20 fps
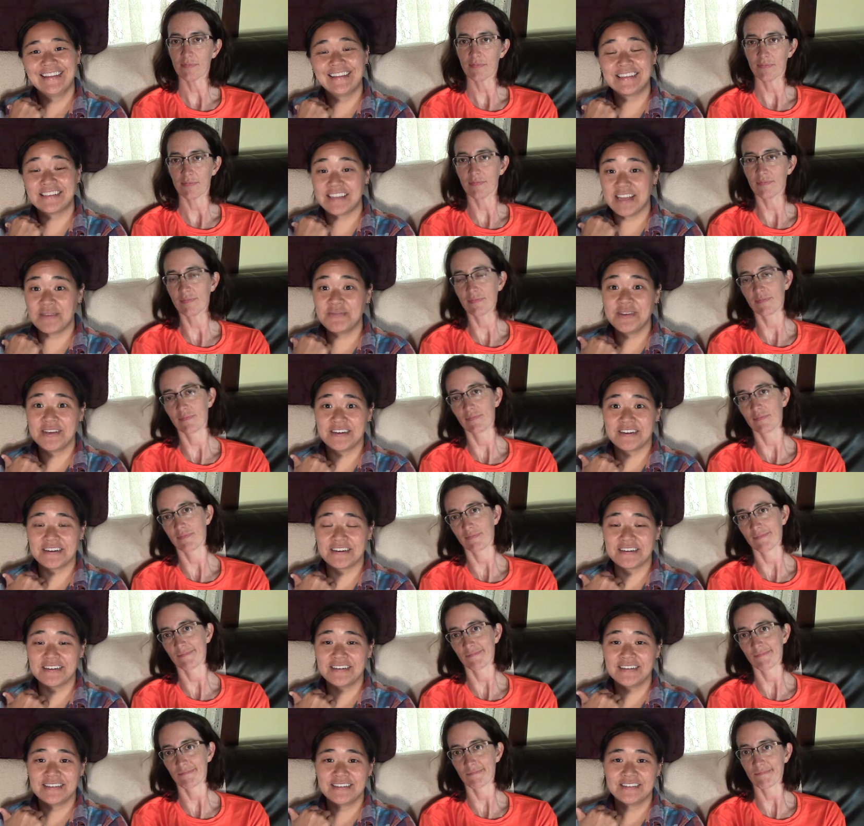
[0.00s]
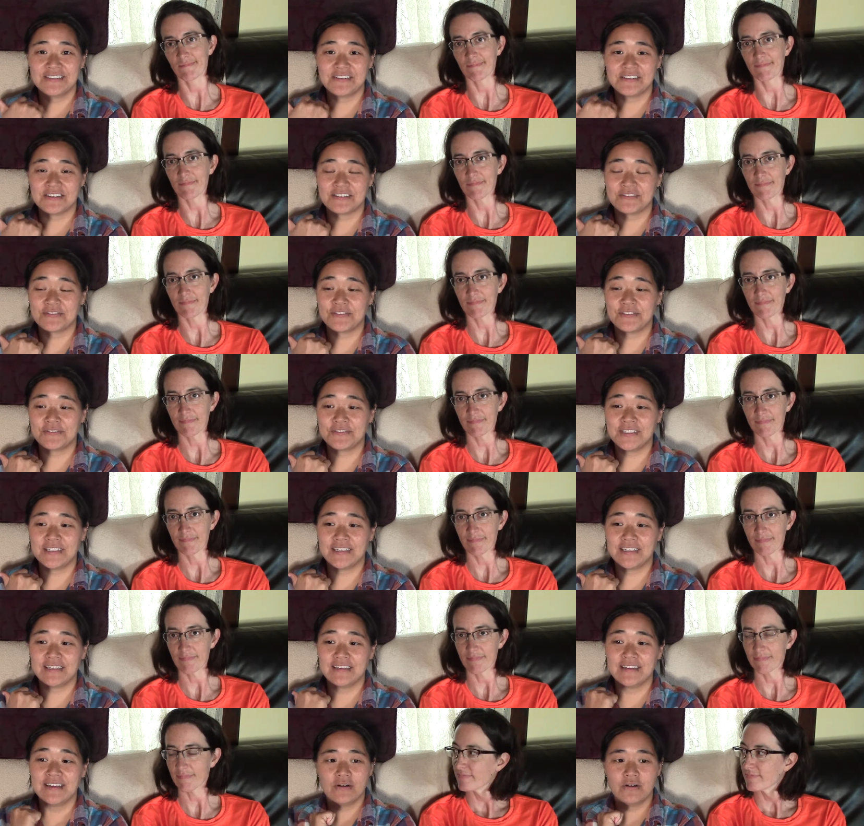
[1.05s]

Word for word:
Speaker 1: the same year, 2015.